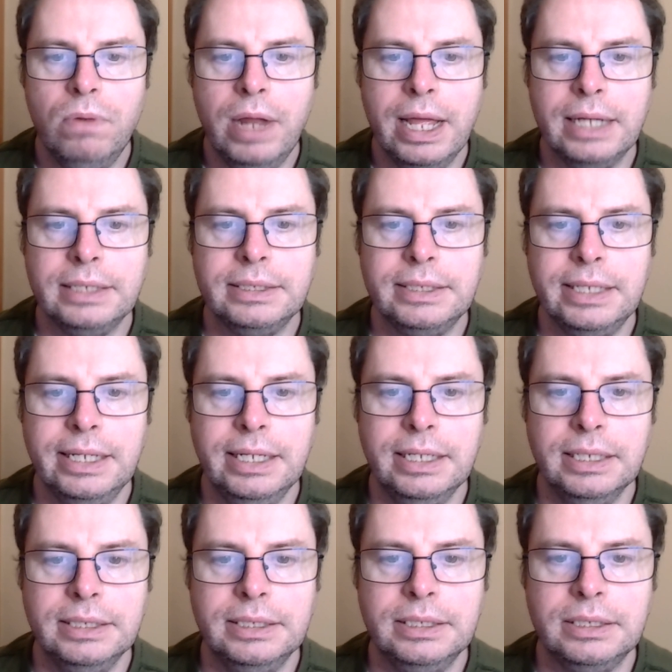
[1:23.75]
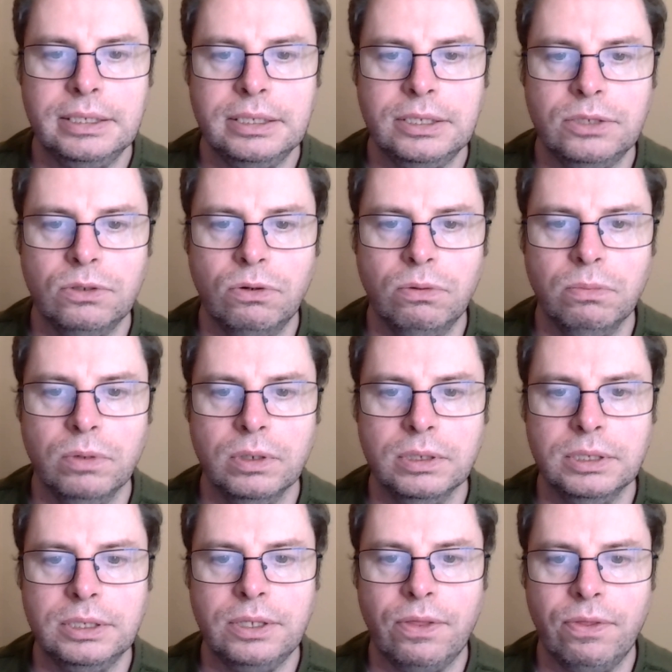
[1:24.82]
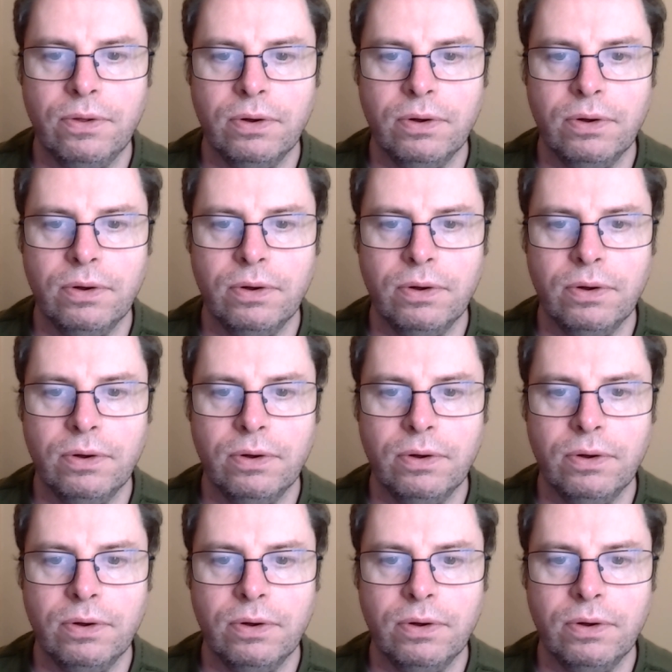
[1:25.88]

Next is Stormers